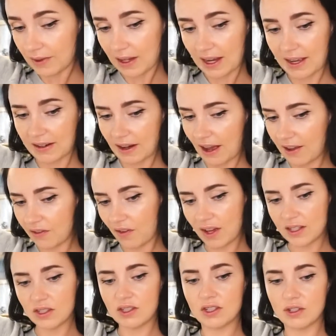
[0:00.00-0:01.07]
And I
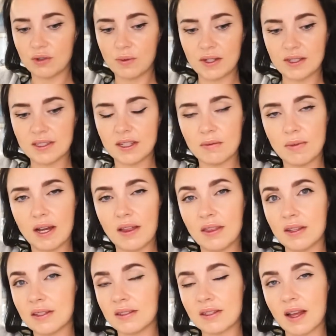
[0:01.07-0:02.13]
find too, once I'm at
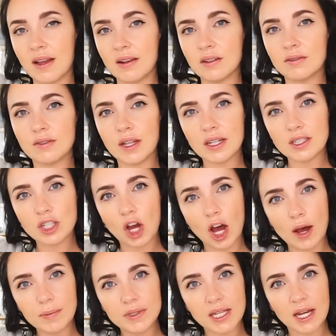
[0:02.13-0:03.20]
this kind of like
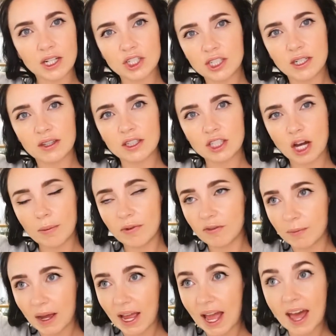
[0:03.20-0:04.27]
top section at the top of
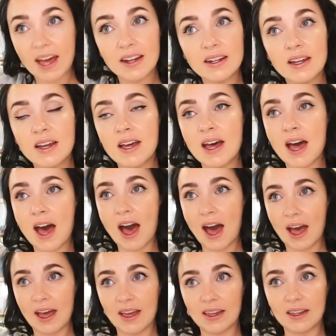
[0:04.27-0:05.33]
my head,
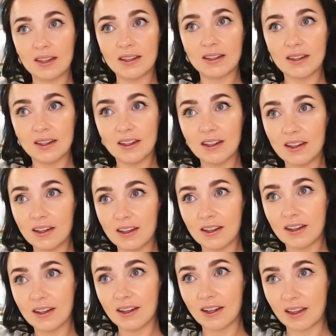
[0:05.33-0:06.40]
I
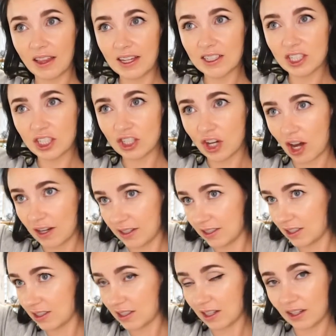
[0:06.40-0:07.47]
like to not
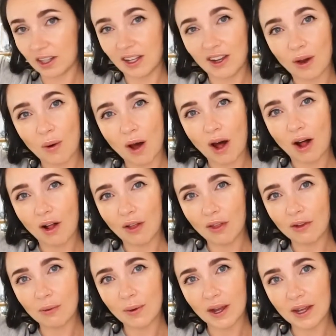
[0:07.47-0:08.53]
necessarily go all
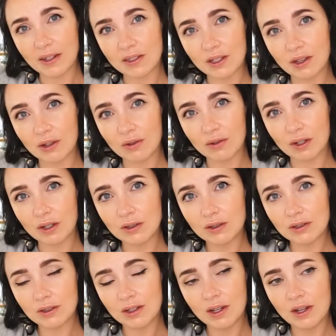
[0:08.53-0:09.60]
the way to the root,